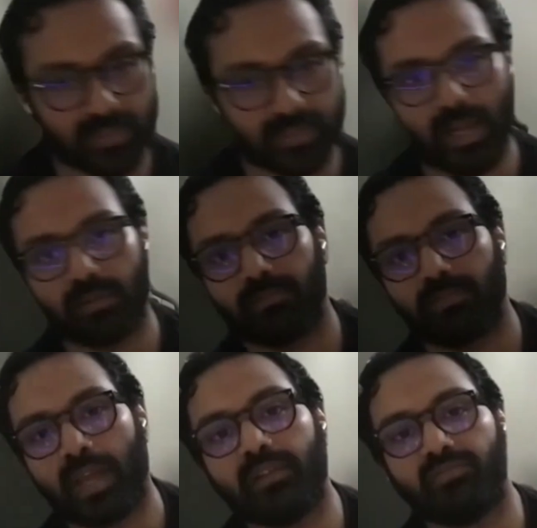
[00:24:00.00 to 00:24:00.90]
there's that,
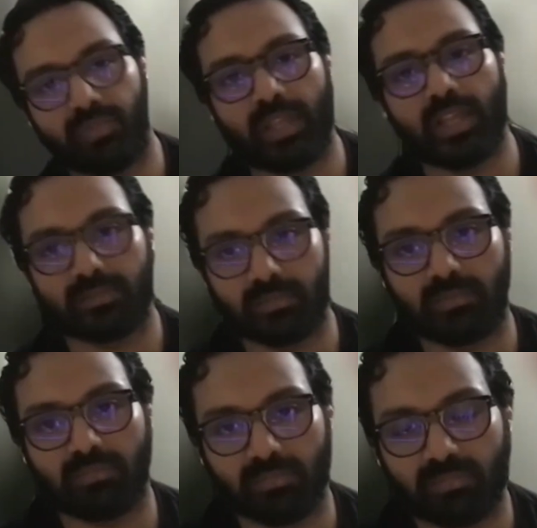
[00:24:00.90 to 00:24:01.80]
and
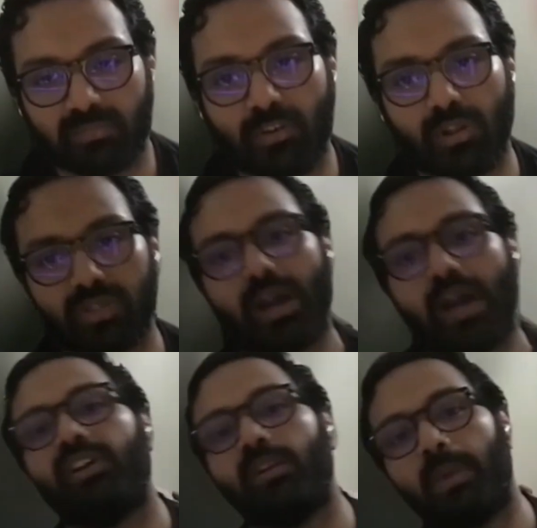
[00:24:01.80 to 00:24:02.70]
we also
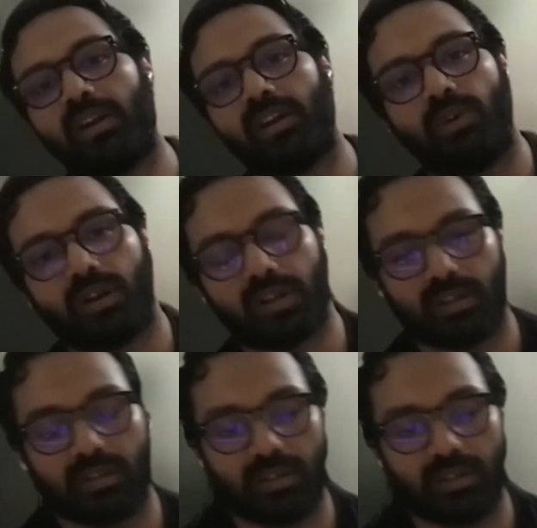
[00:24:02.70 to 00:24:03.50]
have independent work.